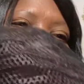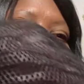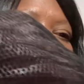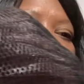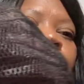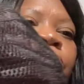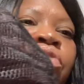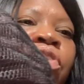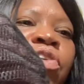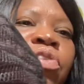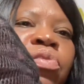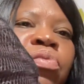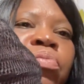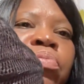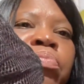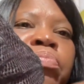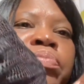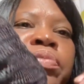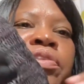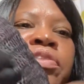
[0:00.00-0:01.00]
no
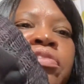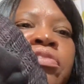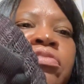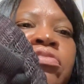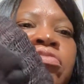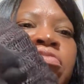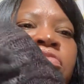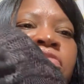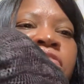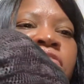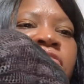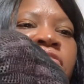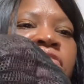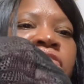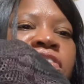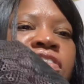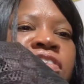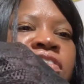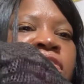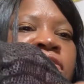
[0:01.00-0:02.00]
combs, just
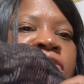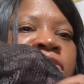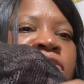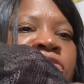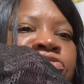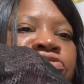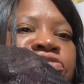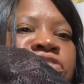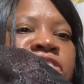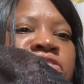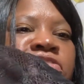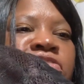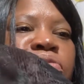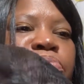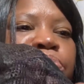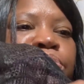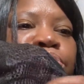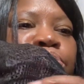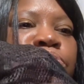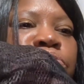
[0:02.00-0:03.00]
the
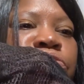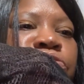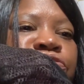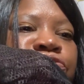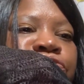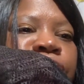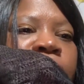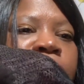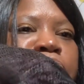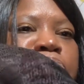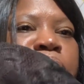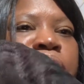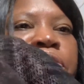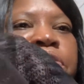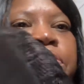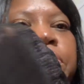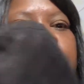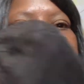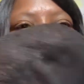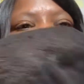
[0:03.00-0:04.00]
adjustable strap here.